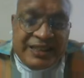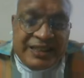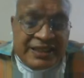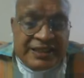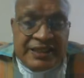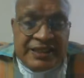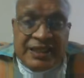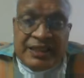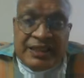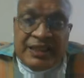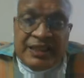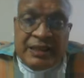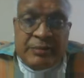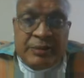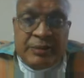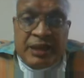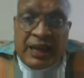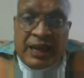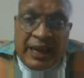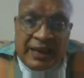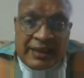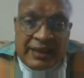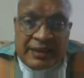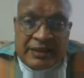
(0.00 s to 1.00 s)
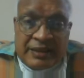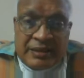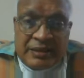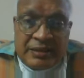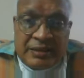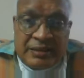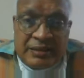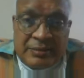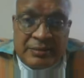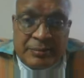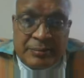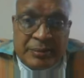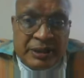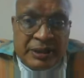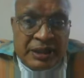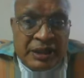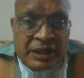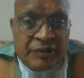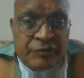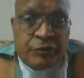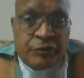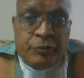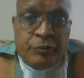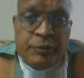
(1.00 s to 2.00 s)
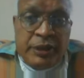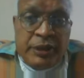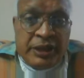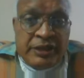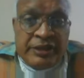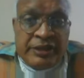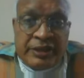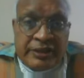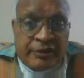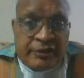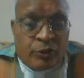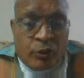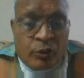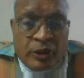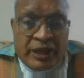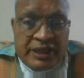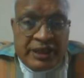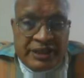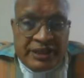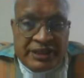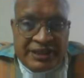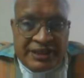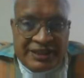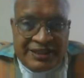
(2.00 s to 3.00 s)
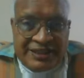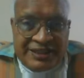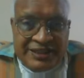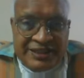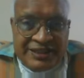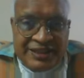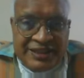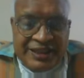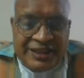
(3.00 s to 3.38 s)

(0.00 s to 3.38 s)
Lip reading: Yes, there can be error, but if you make a wrong entry,